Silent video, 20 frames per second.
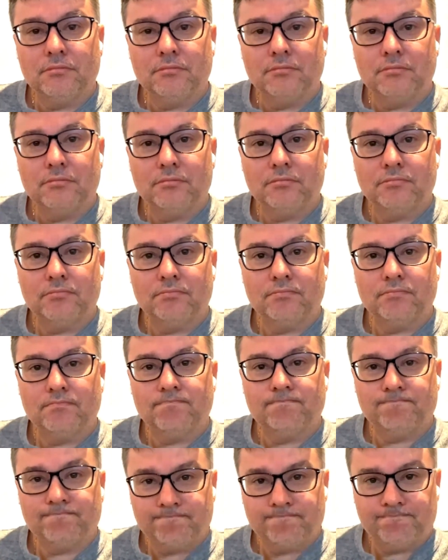
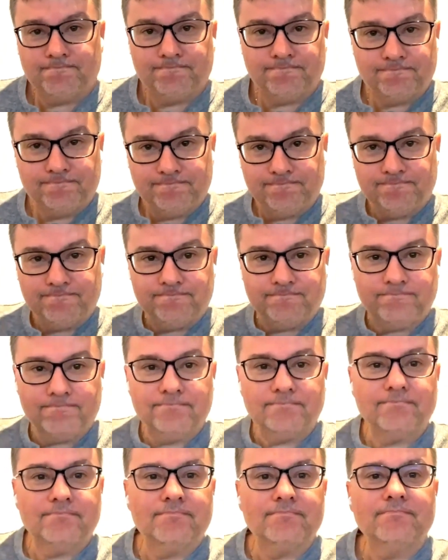
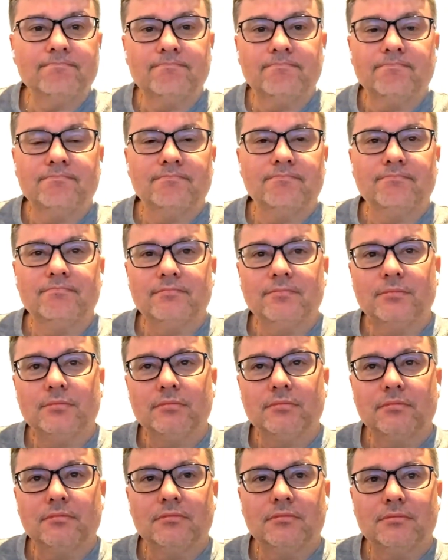
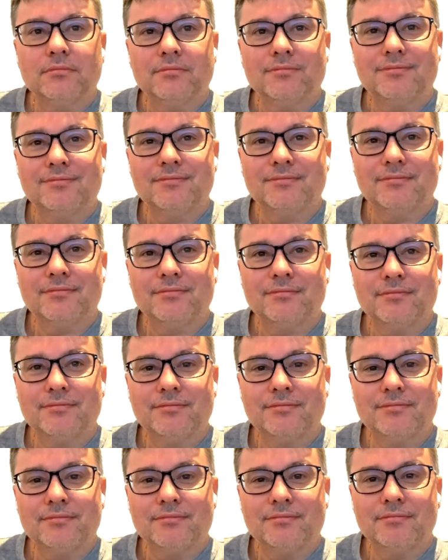
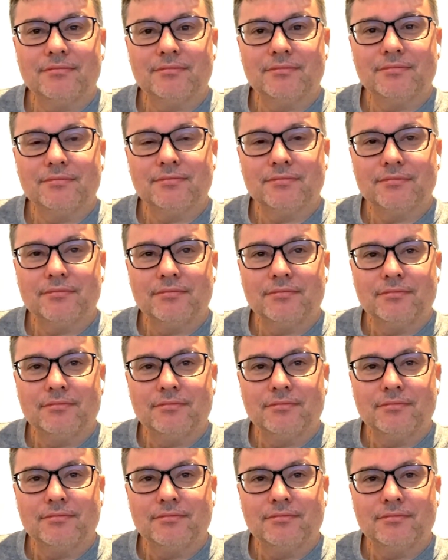
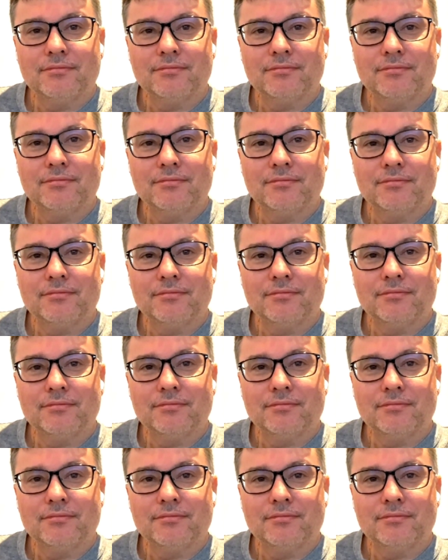(silent)